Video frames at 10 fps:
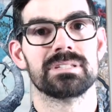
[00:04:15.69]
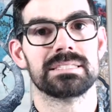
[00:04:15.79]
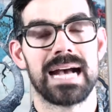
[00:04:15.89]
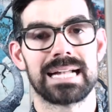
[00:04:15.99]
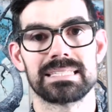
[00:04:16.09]

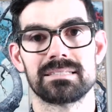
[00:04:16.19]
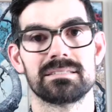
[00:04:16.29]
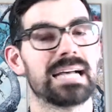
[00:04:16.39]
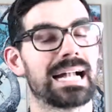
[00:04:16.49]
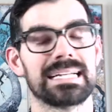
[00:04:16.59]

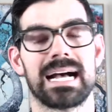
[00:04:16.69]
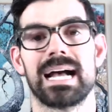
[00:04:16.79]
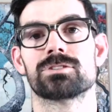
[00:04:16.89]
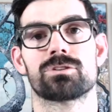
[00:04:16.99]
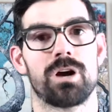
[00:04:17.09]
Dotting
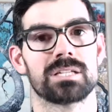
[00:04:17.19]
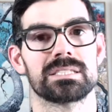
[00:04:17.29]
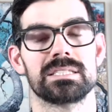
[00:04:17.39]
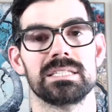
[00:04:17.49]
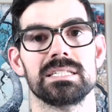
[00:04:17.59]
I's,
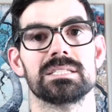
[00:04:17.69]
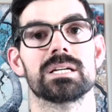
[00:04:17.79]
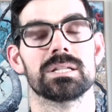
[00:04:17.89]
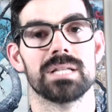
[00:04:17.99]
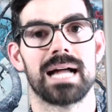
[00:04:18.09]
crossing T's,
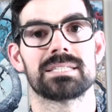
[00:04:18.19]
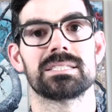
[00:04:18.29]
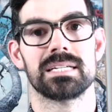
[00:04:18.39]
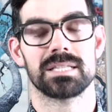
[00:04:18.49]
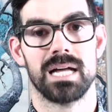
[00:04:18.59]
lots
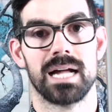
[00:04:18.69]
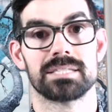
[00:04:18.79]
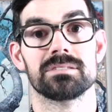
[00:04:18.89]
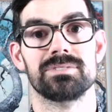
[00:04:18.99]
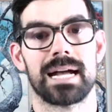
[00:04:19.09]
and
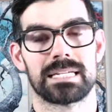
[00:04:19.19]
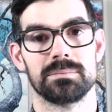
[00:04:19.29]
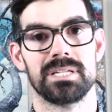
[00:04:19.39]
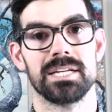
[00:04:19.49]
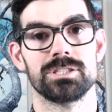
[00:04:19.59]
lots of
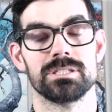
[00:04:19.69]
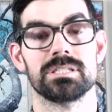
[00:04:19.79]
documentation.